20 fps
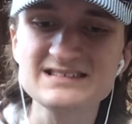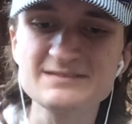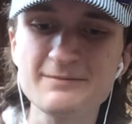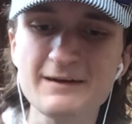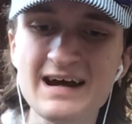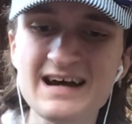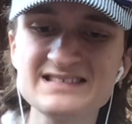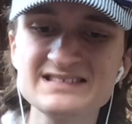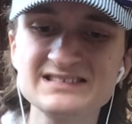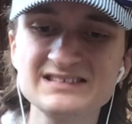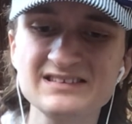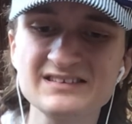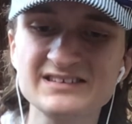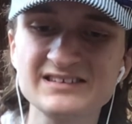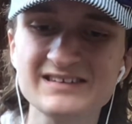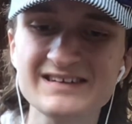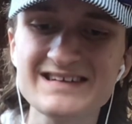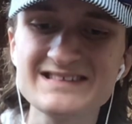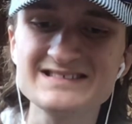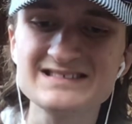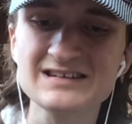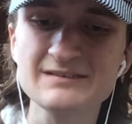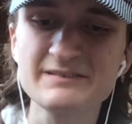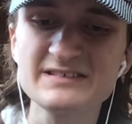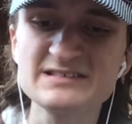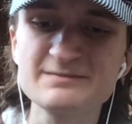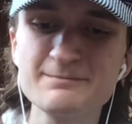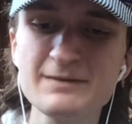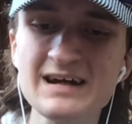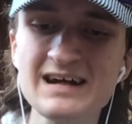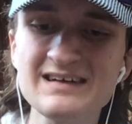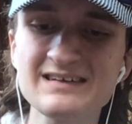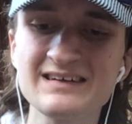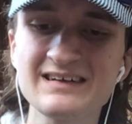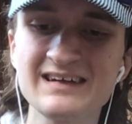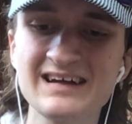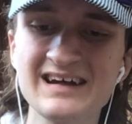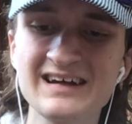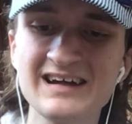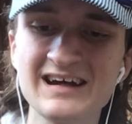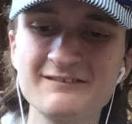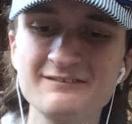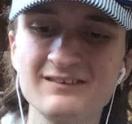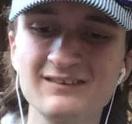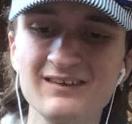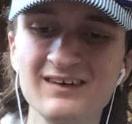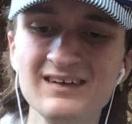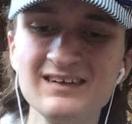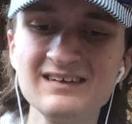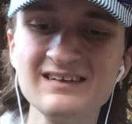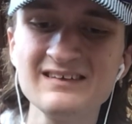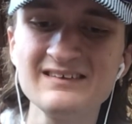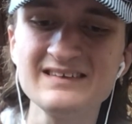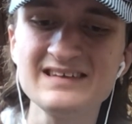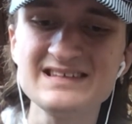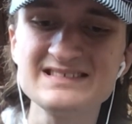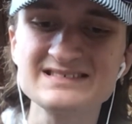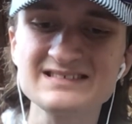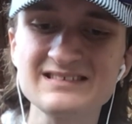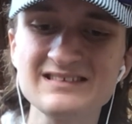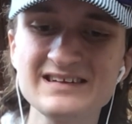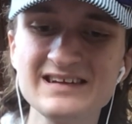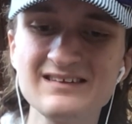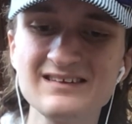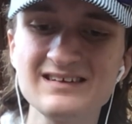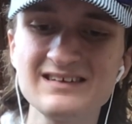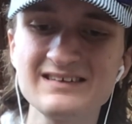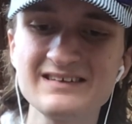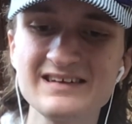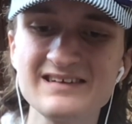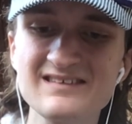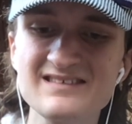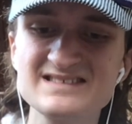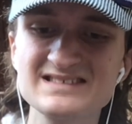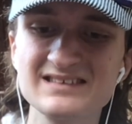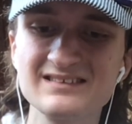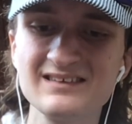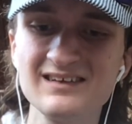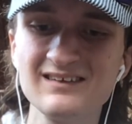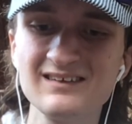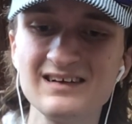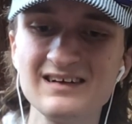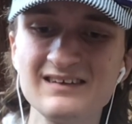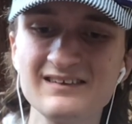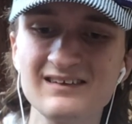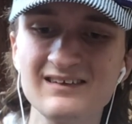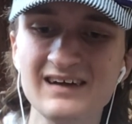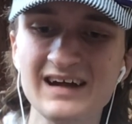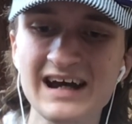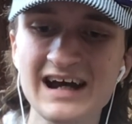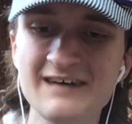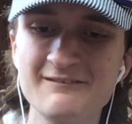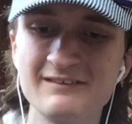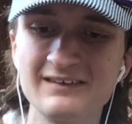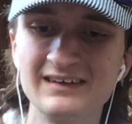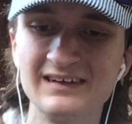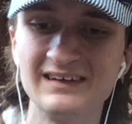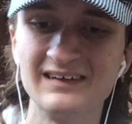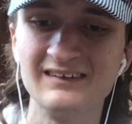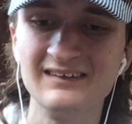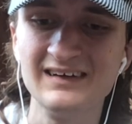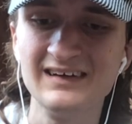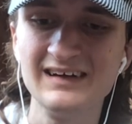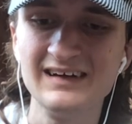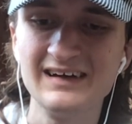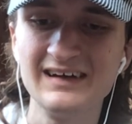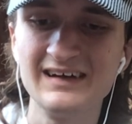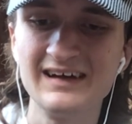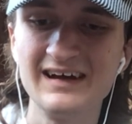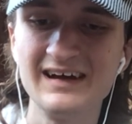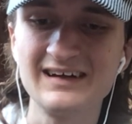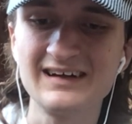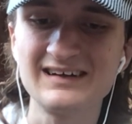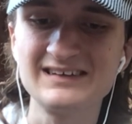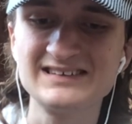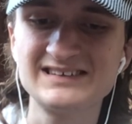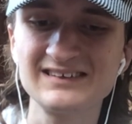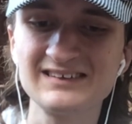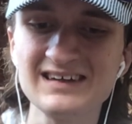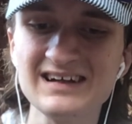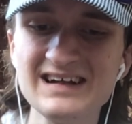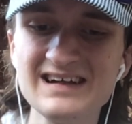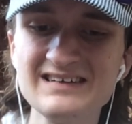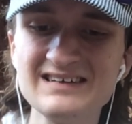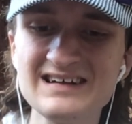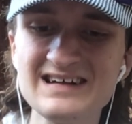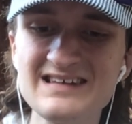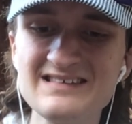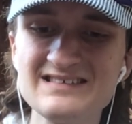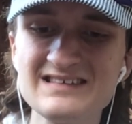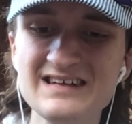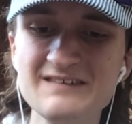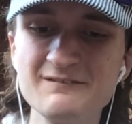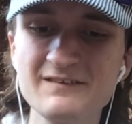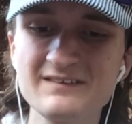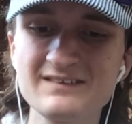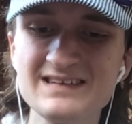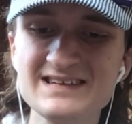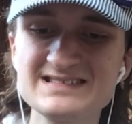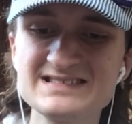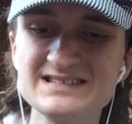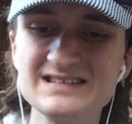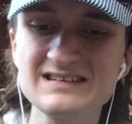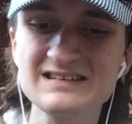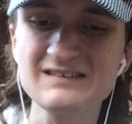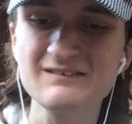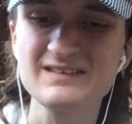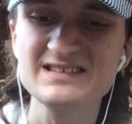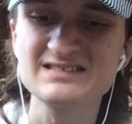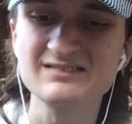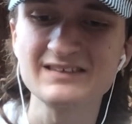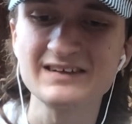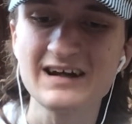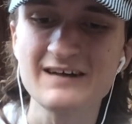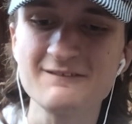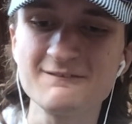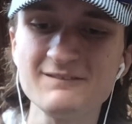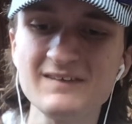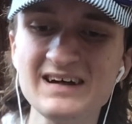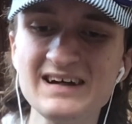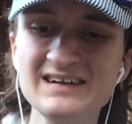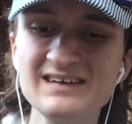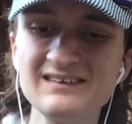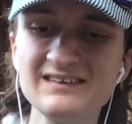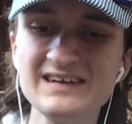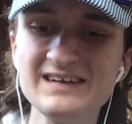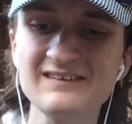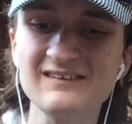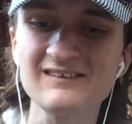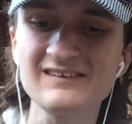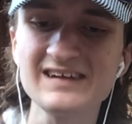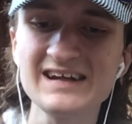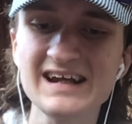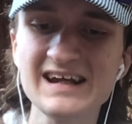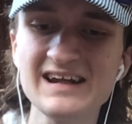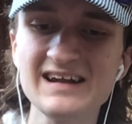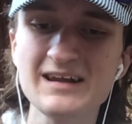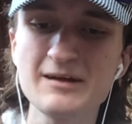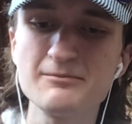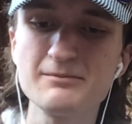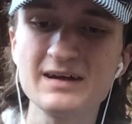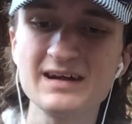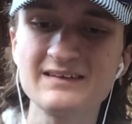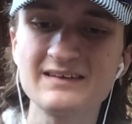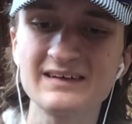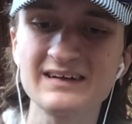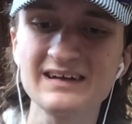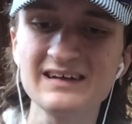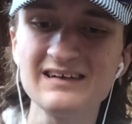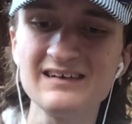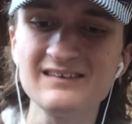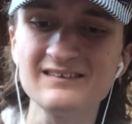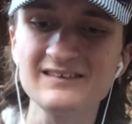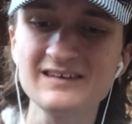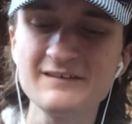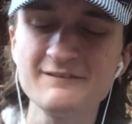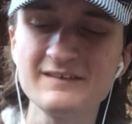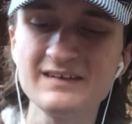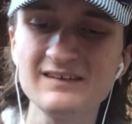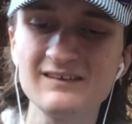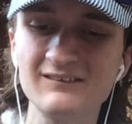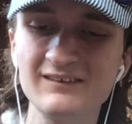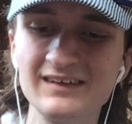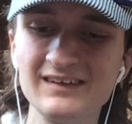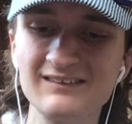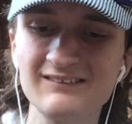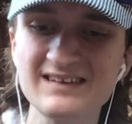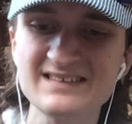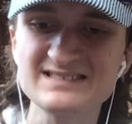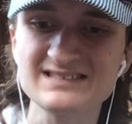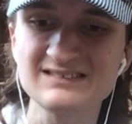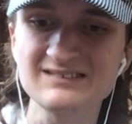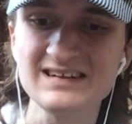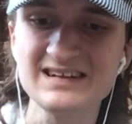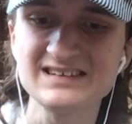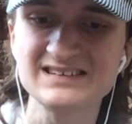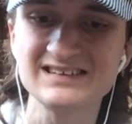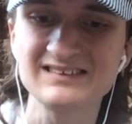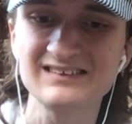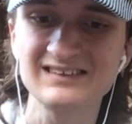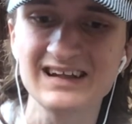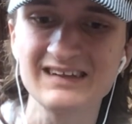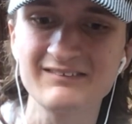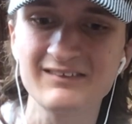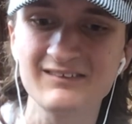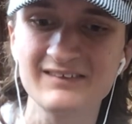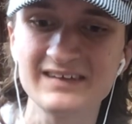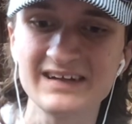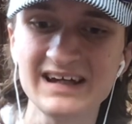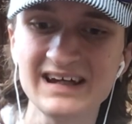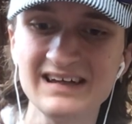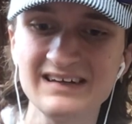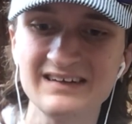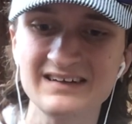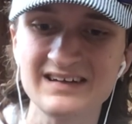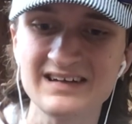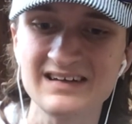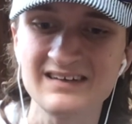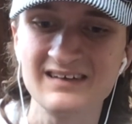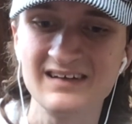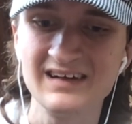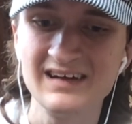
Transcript: passenger train service back again after all these 30 long years of no longer having it. And on July 19th of this year was when I finally created and made the Calgary Via Rail Restoration Club a reality,